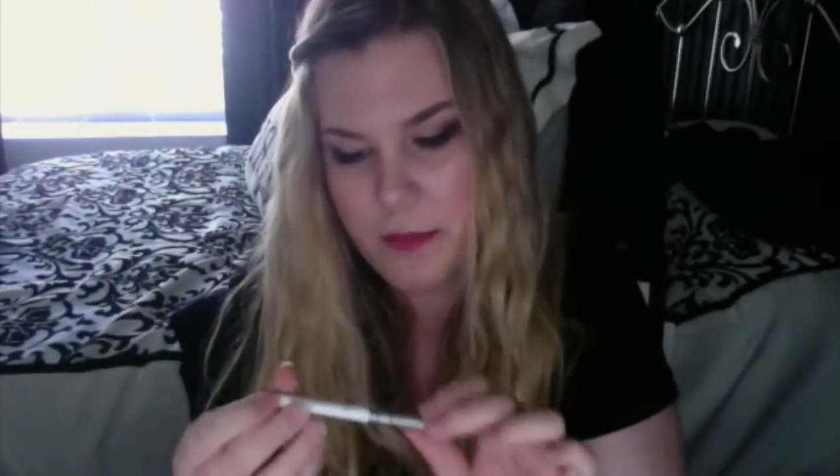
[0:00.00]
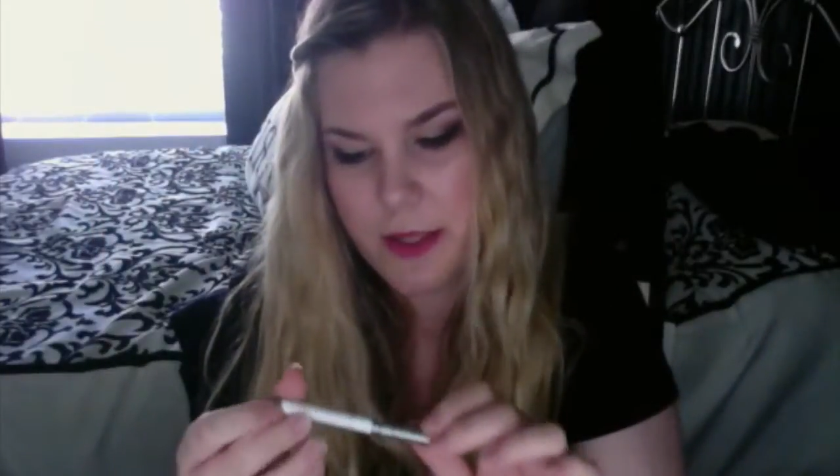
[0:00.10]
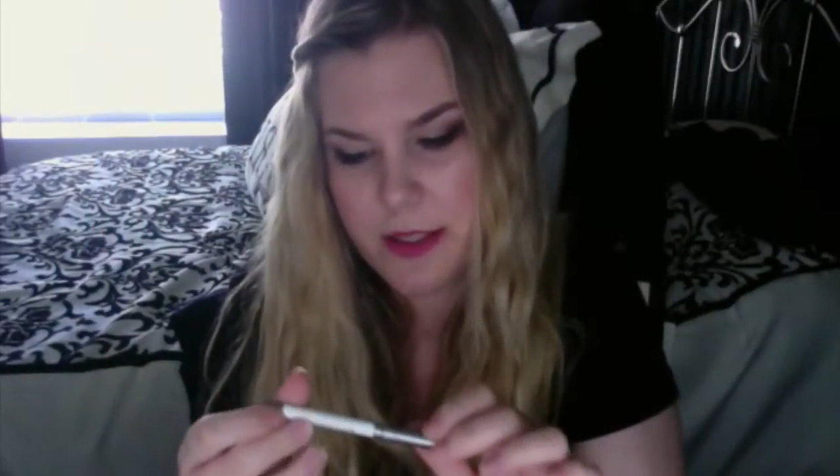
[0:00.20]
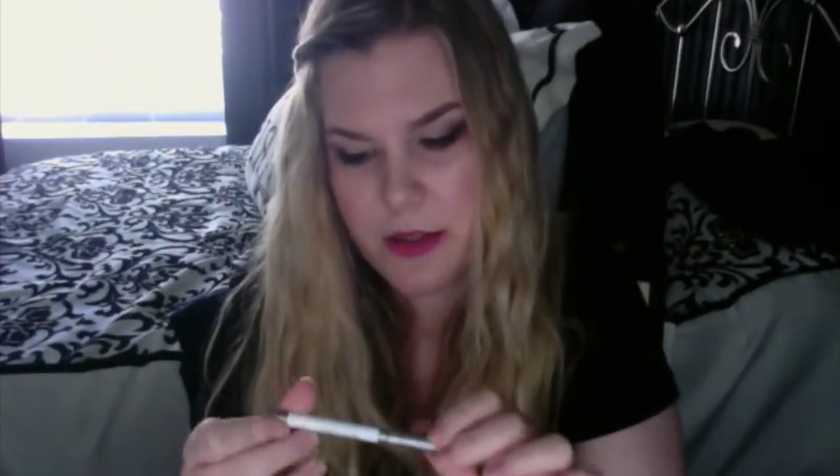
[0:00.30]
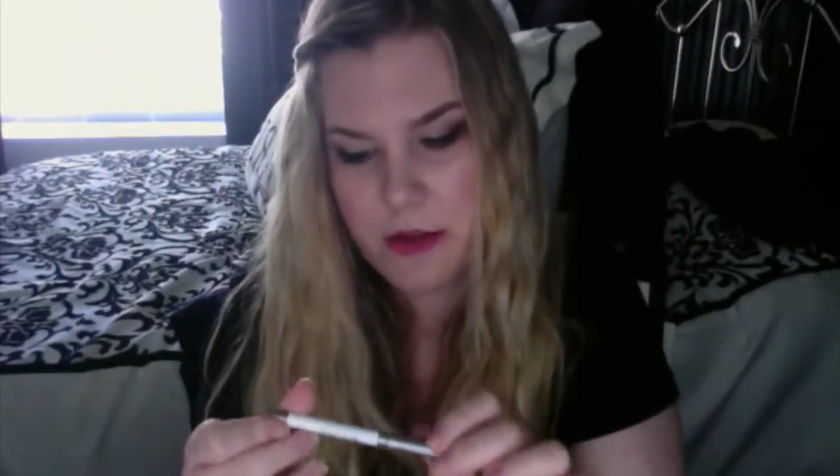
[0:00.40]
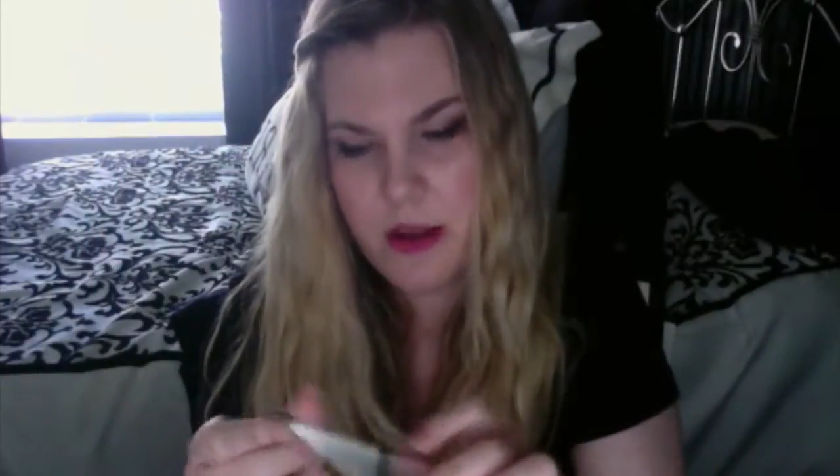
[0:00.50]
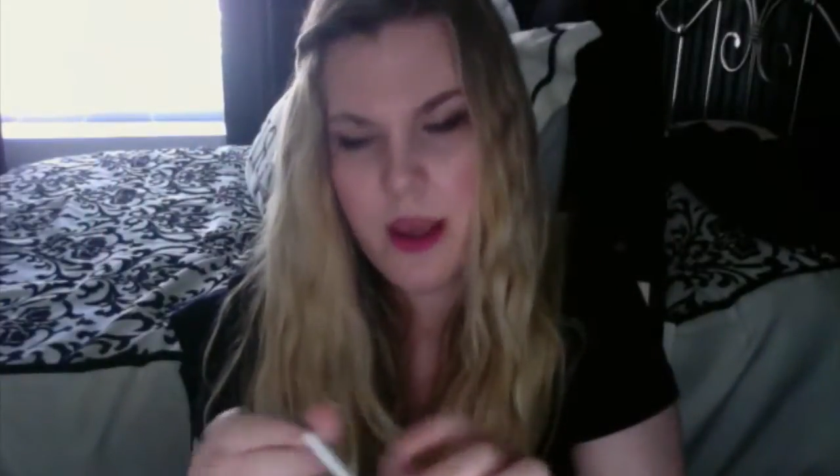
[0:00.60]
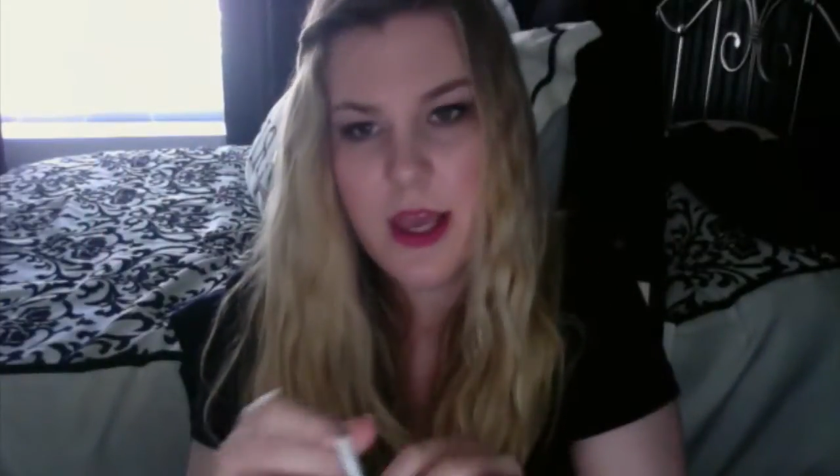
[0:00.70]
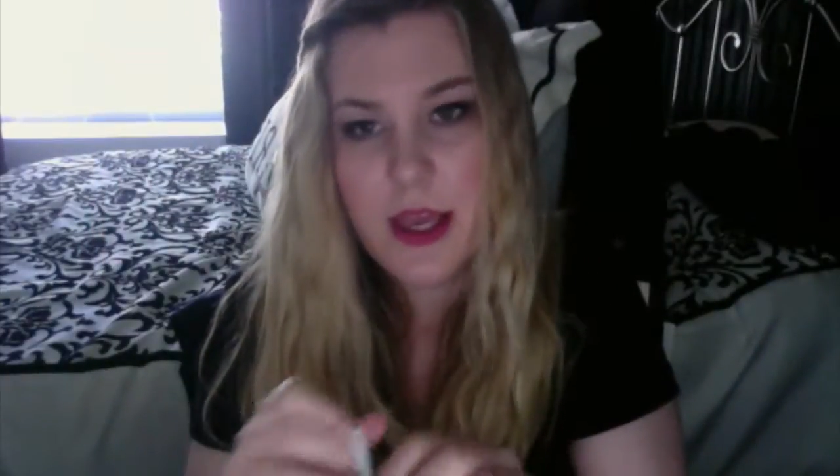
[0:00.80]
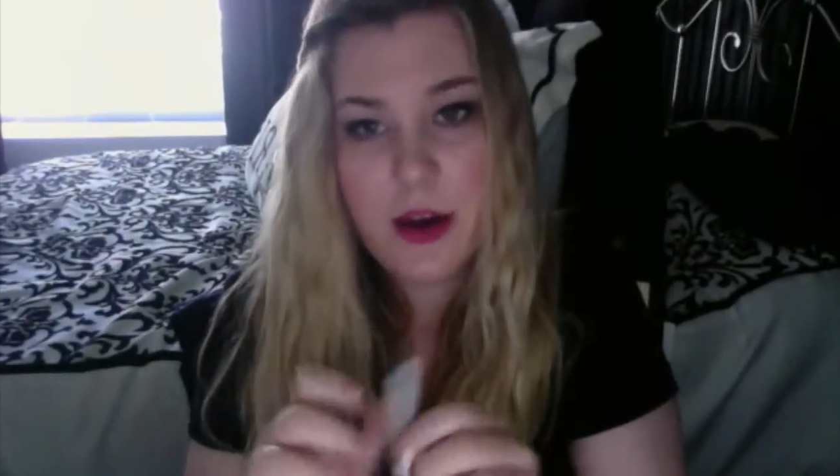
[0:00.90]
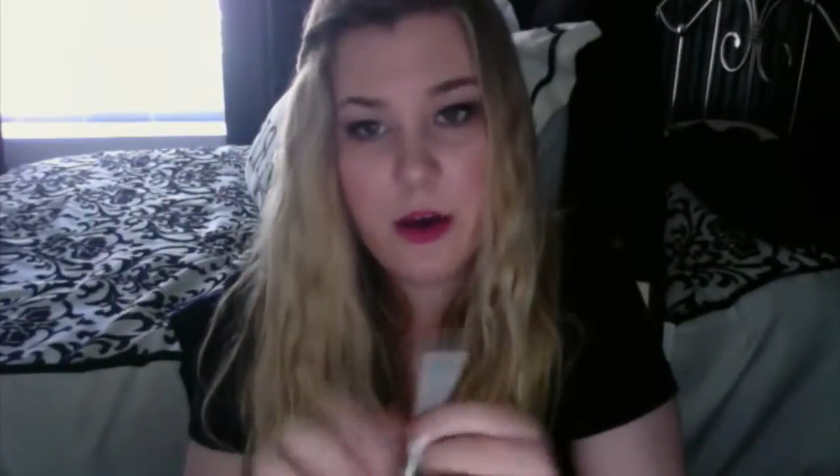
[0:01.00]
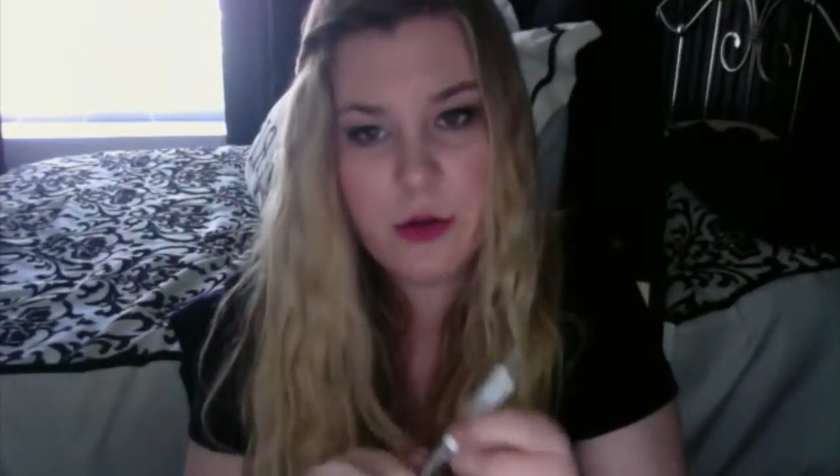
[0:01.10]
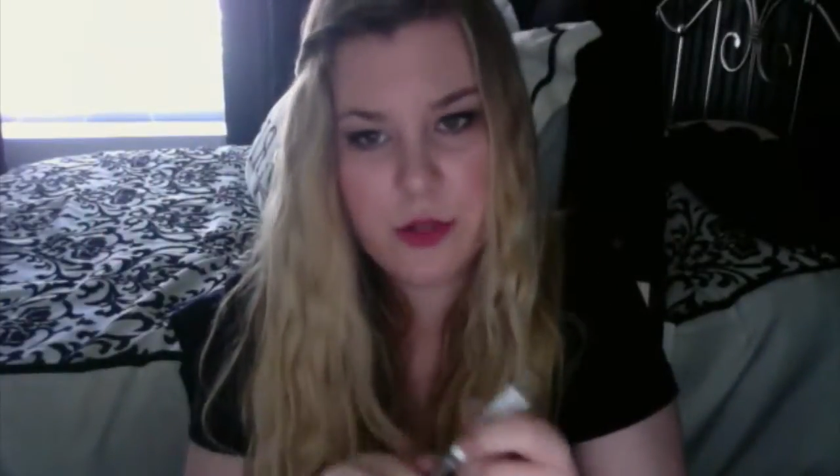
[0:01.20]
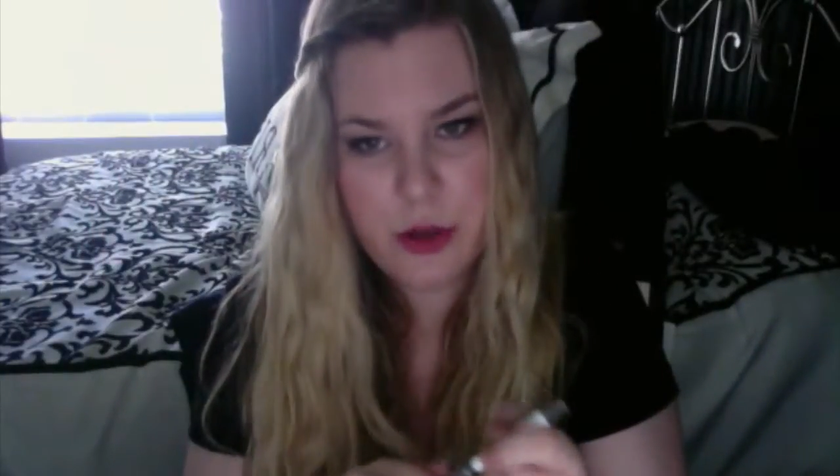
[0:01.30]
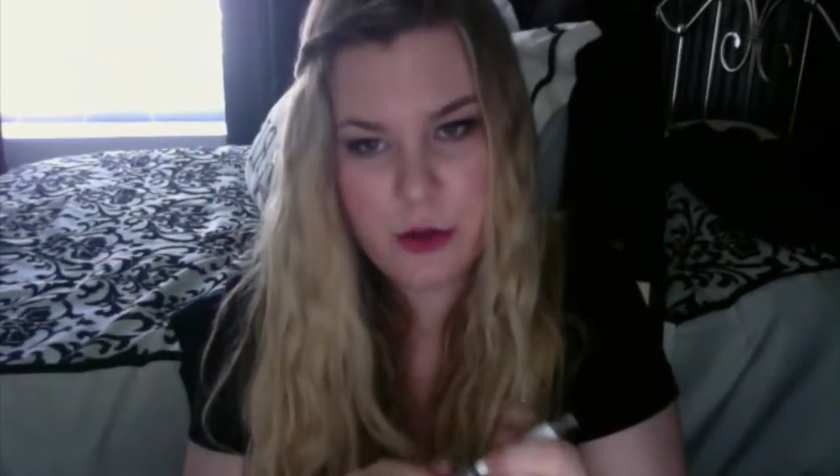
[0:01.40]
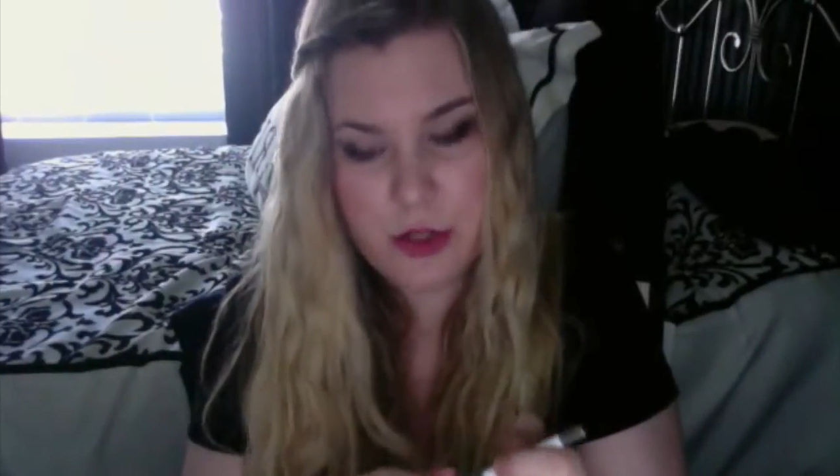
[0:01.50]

Pencil in Ozone,